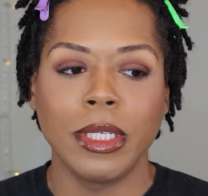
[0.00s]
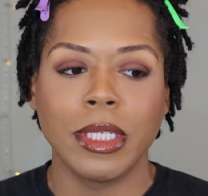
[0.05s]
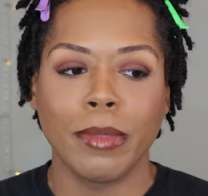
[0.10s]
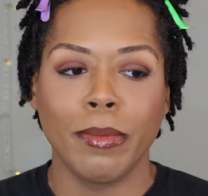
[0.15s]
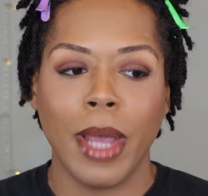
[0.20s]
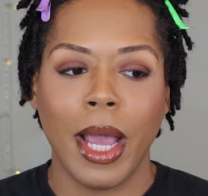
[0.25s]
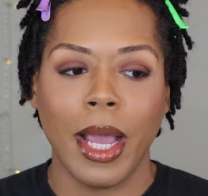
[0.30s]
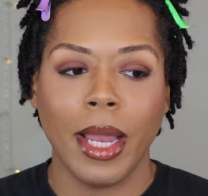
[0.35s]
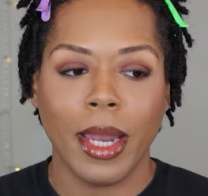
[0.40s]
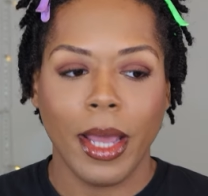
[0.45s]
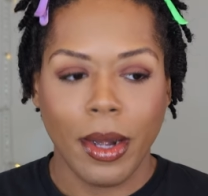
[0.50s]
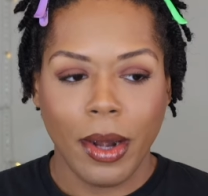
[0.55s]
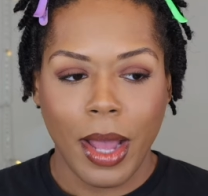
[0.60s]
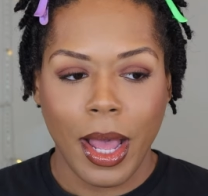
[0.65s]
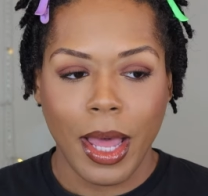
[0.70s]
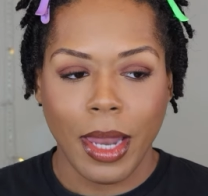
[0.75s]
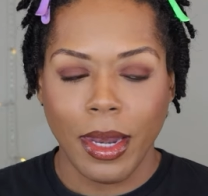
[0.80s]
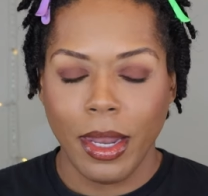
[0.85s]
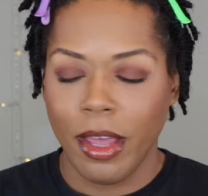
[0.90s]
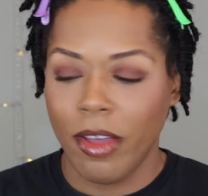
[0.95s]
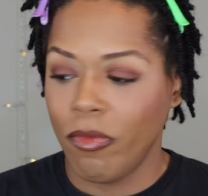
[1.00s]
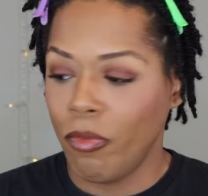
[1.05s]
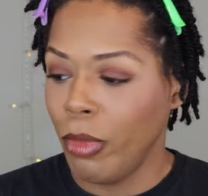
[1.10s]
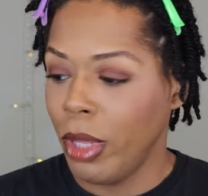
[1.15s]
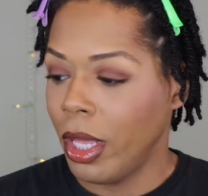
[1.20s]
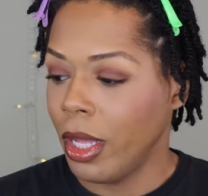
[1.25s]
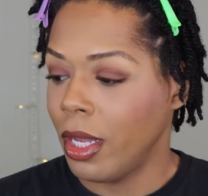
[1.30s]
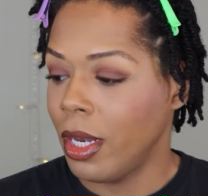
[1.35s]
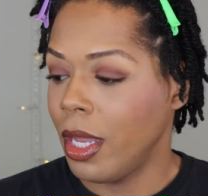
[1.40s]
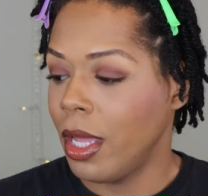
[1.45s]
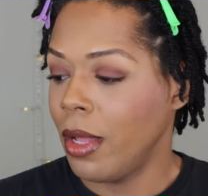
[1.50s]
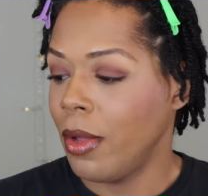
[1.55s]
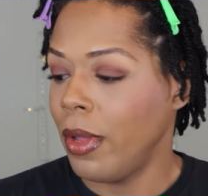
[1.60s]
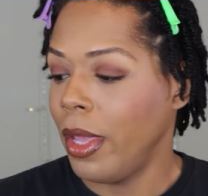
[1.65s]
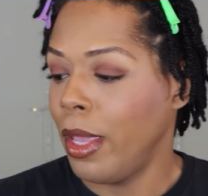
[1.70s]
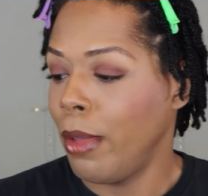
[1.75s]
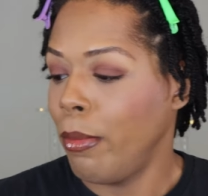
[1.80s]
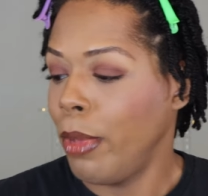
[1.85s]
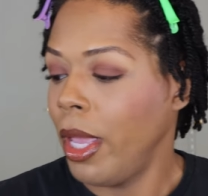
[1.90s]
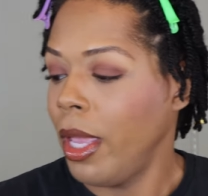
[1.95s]
me some highlighter. I love me a
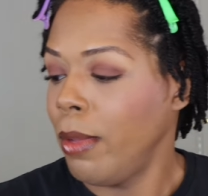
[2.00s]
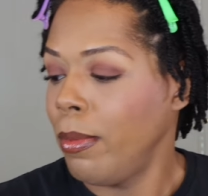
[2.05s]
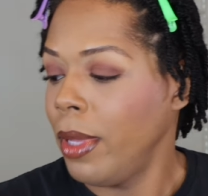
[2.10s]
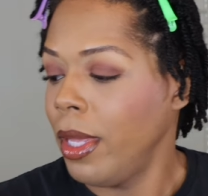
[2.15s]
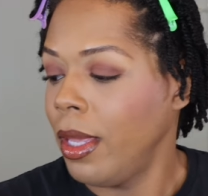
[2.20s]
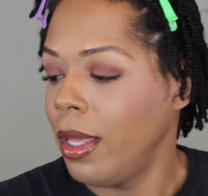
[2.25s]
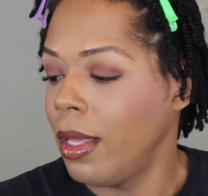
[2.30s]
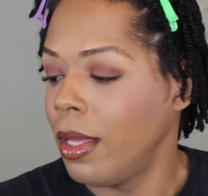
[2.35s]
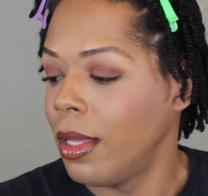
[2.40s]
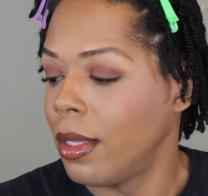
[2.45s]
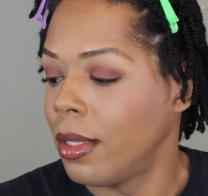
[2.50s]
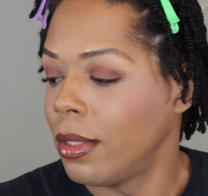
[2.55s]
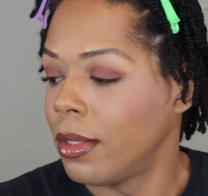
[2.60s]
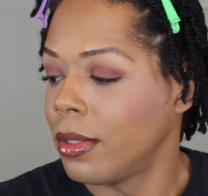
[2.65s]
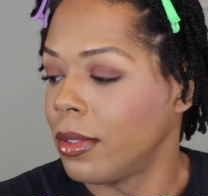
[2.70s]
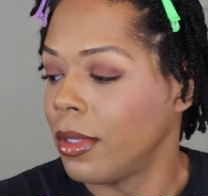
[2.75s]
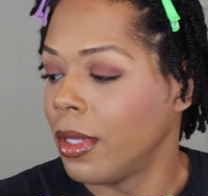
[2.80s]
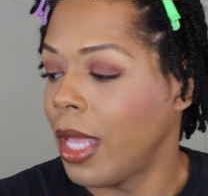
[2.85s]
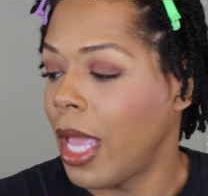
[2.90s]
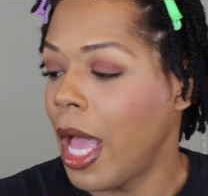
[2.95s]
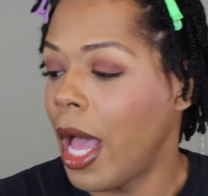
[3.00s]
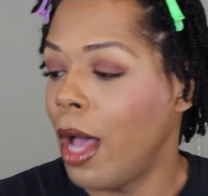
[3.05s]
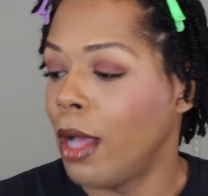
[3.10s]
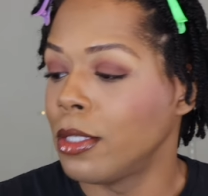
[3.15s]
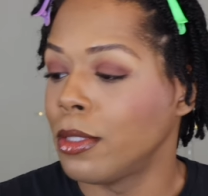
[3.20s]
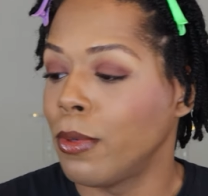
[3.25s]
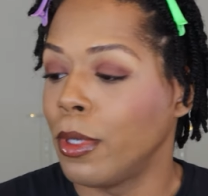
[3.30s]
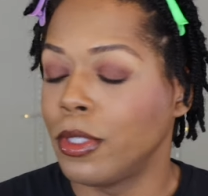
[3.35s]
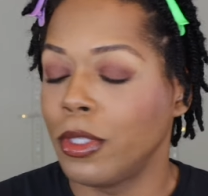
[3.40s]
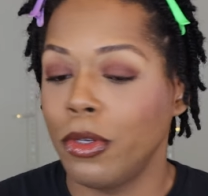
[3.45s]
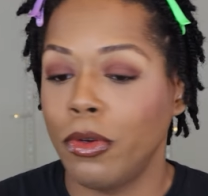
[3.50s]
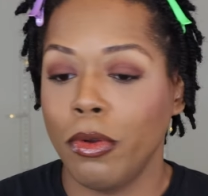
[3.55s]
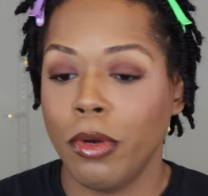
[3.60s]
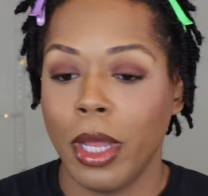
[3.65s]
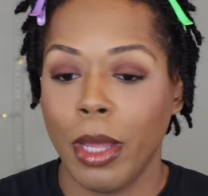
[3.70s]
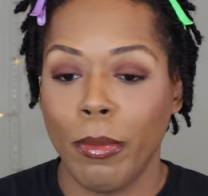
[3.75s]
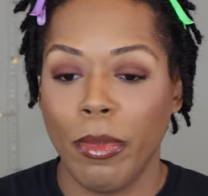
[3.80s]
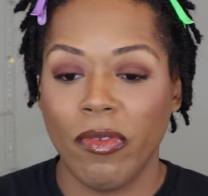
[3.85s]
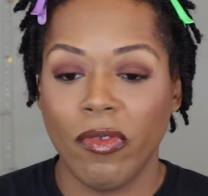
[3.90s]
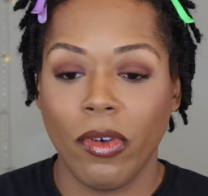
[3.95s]
glow and baby, I was supposed to do
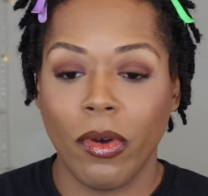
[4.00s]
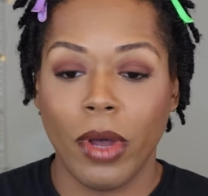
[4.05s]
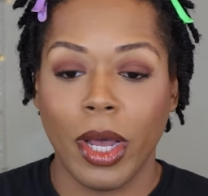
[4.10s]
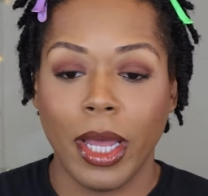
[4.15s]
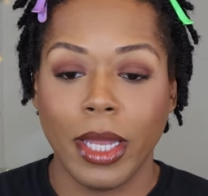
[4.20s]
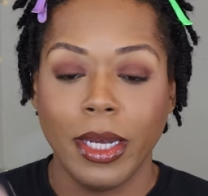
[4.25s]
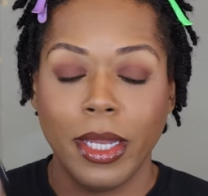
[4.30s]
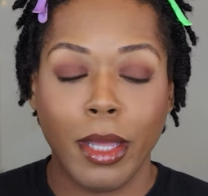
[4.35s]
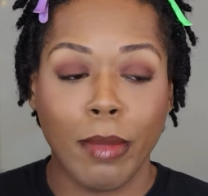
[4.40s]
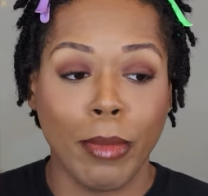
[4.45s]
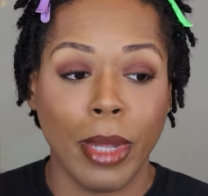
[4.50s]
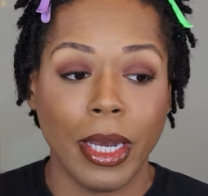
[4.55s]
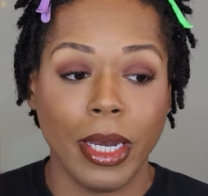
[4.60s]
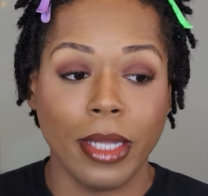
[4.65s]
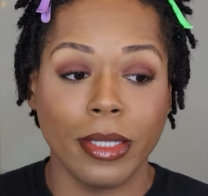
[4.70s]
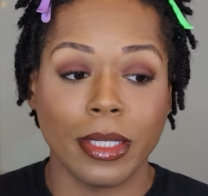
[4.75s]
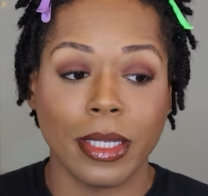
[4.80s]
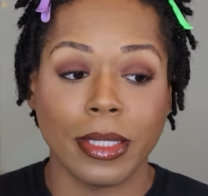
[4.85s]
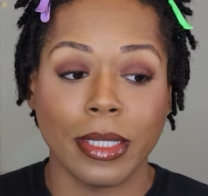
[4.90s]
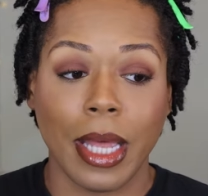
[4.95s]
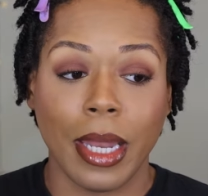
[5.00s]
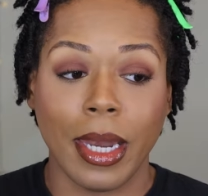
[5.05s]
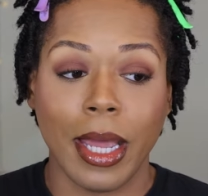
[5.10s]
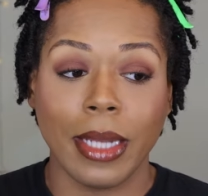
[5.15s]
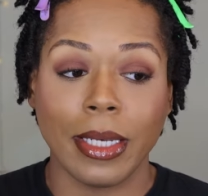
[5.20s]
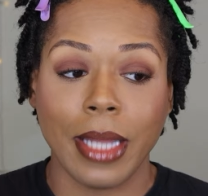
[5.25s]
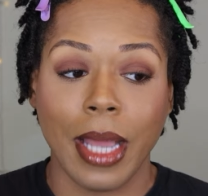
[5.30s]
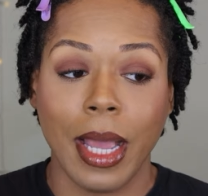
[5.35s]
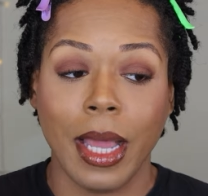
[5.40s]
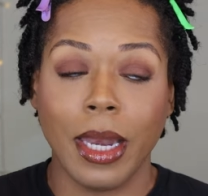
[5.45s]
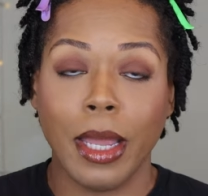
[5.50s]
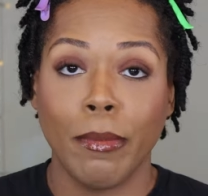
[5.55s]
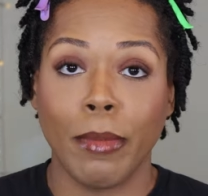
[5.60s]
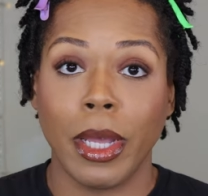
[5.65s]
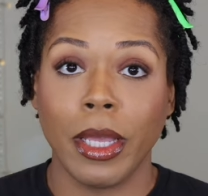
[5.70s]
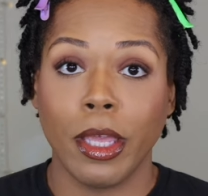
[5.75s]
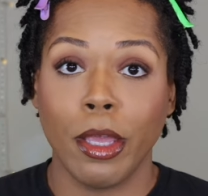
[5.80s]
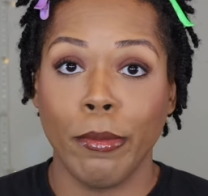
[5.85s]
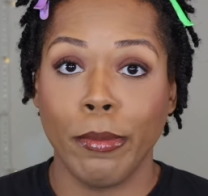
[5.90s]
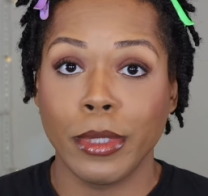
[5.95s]
that before I did my lips because I like to highlight
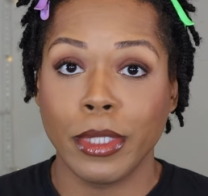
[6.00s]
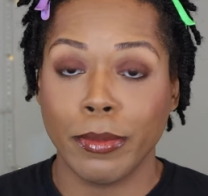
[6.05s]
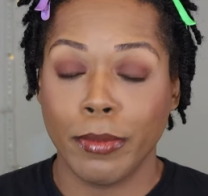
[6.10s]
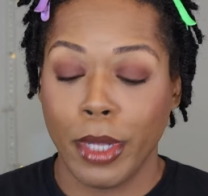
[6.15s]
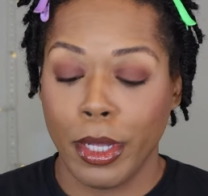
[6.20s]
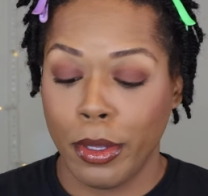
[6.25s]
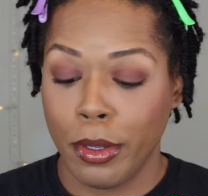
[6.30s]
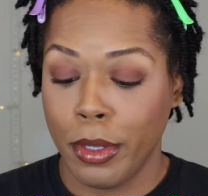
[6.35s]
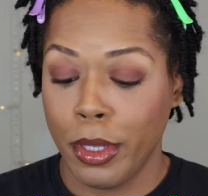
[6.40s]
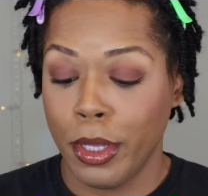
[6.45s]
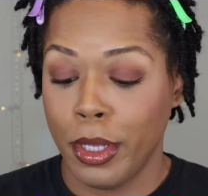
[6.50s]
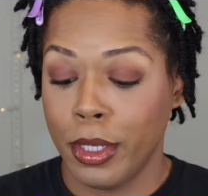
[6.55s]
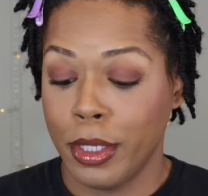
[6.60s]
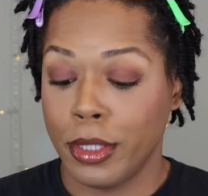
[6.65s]
my cupid's bow.